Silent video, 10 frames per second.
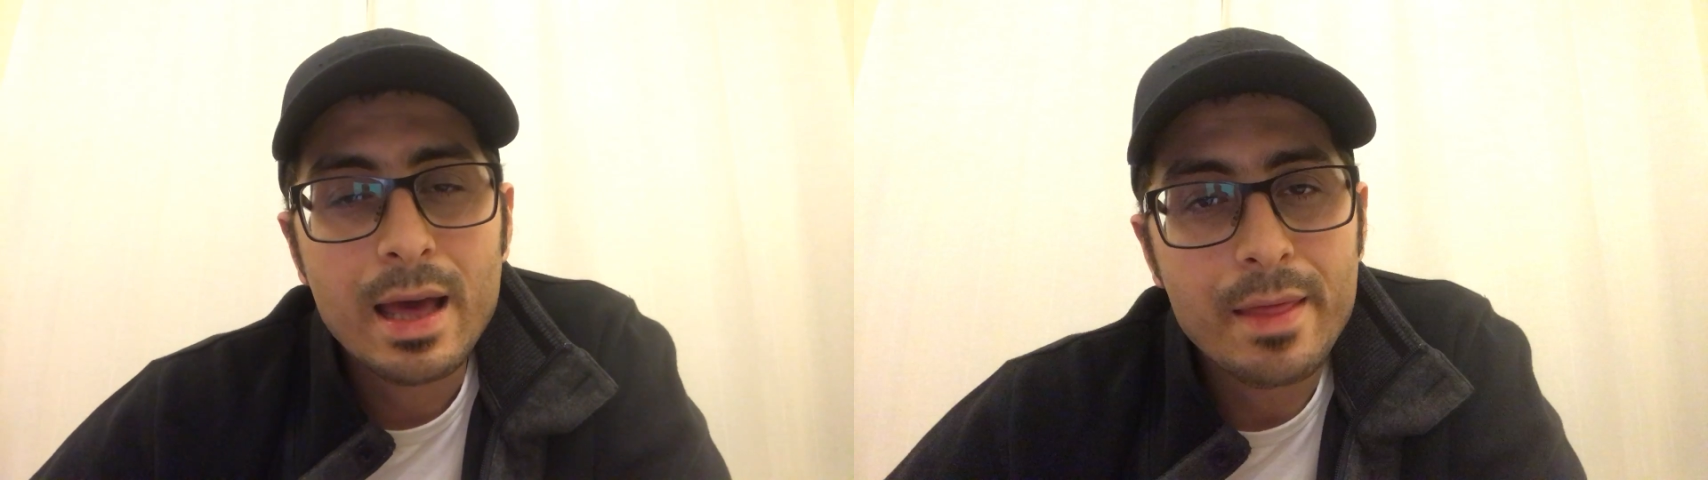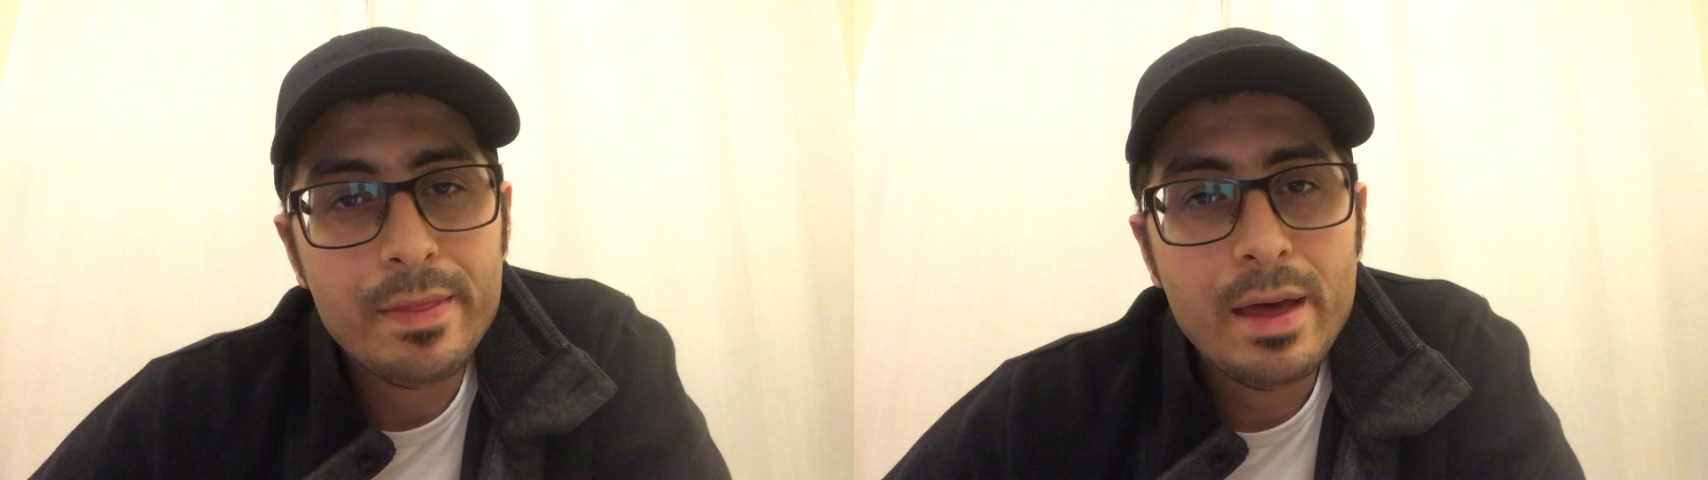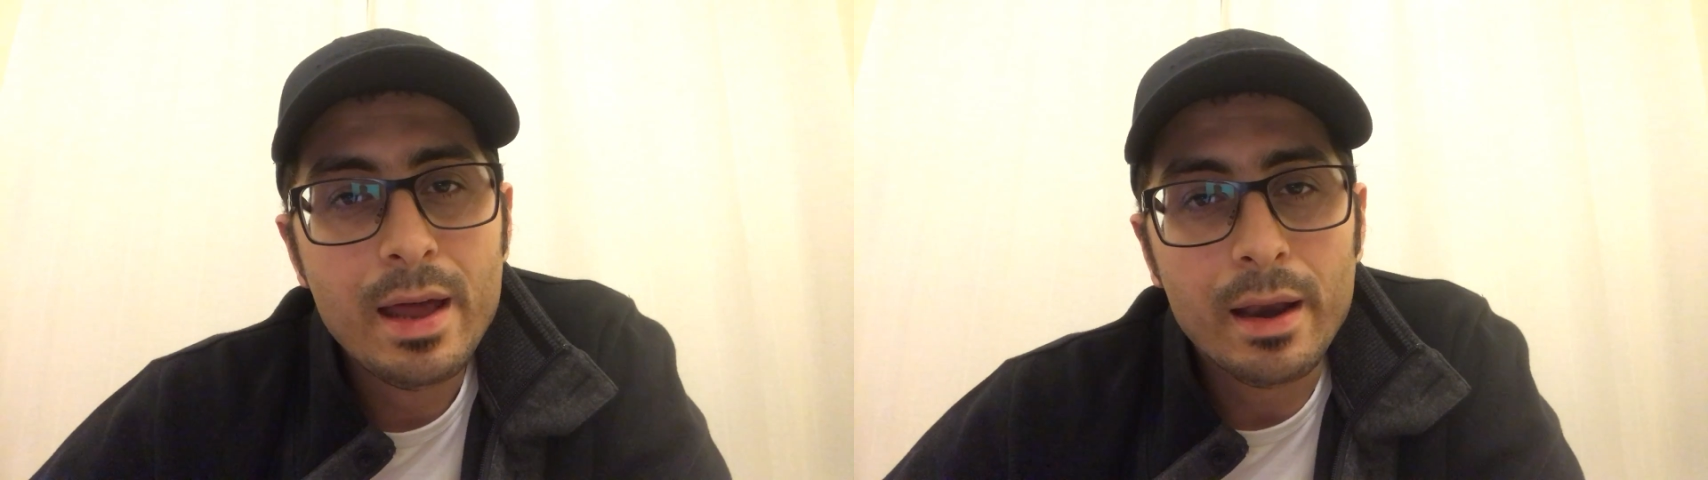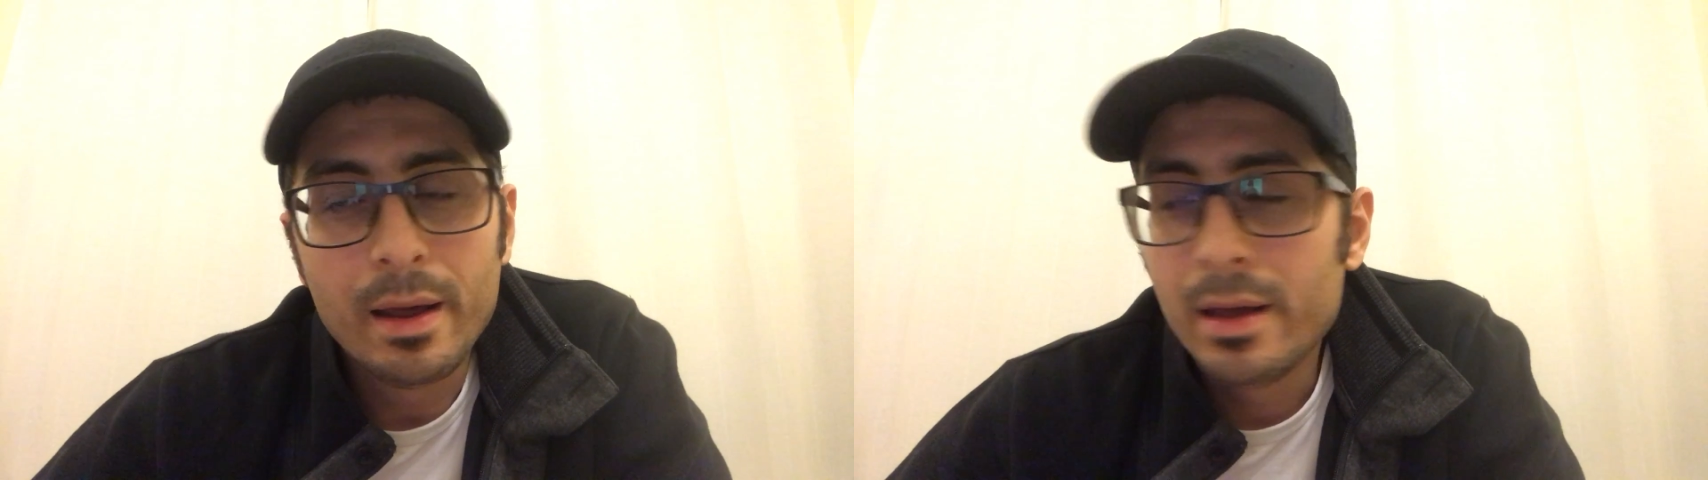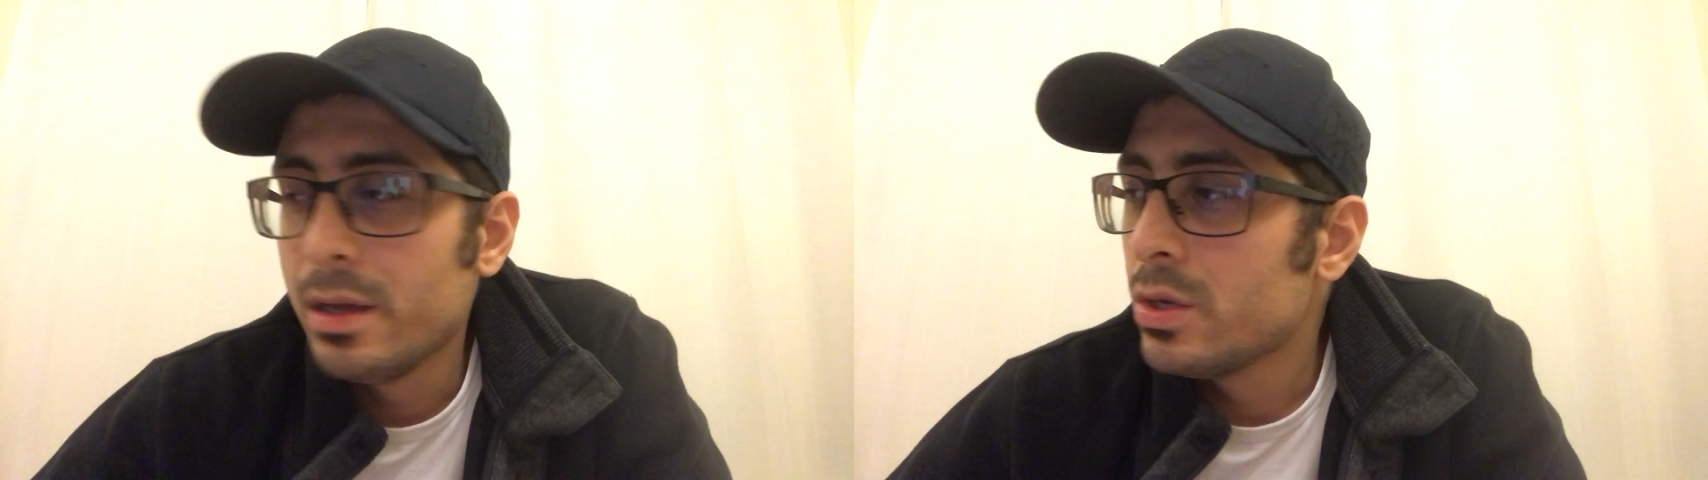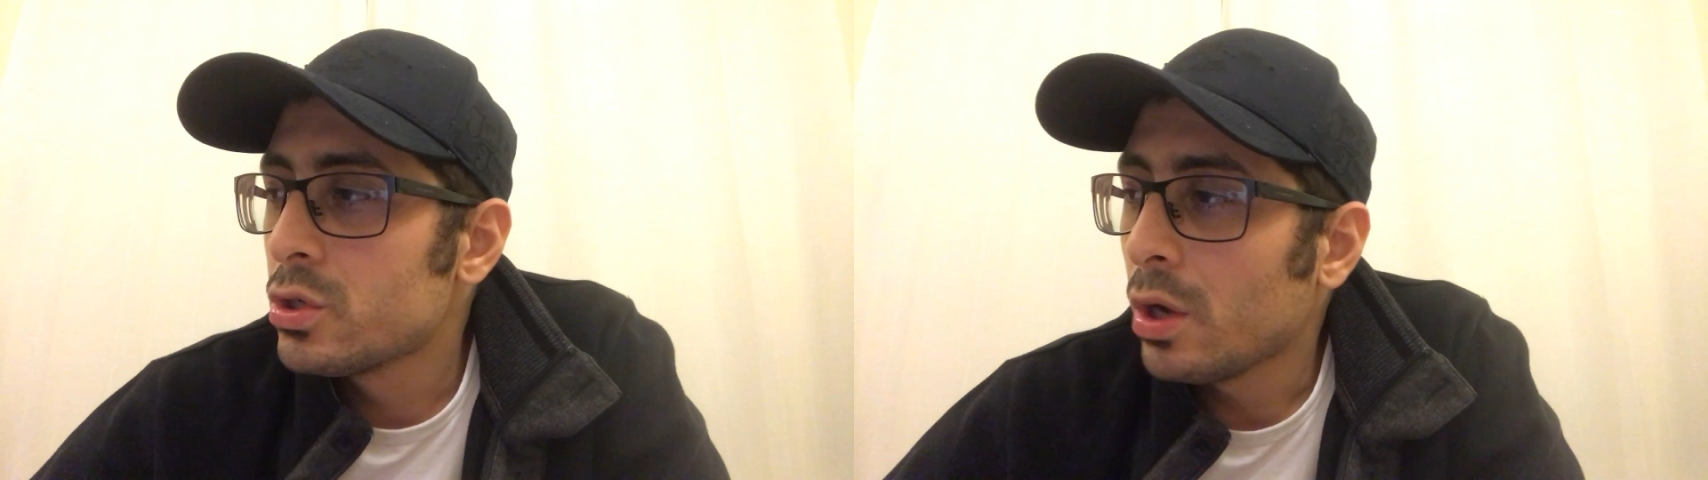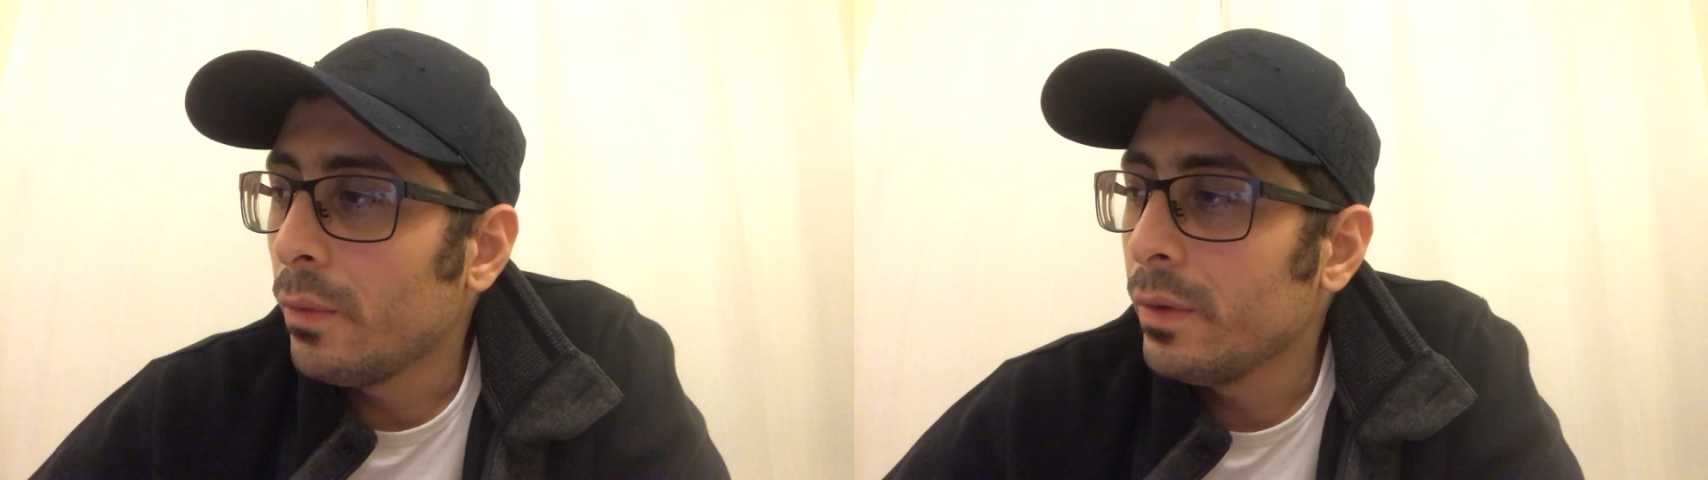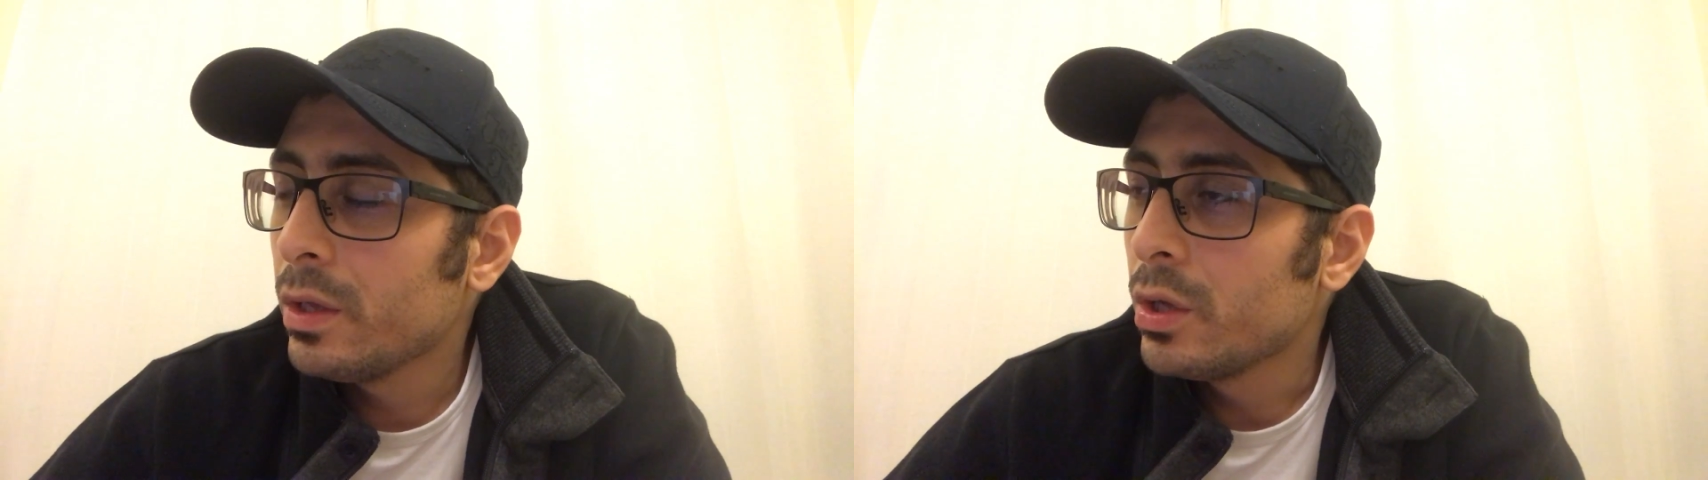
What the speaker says: and then showing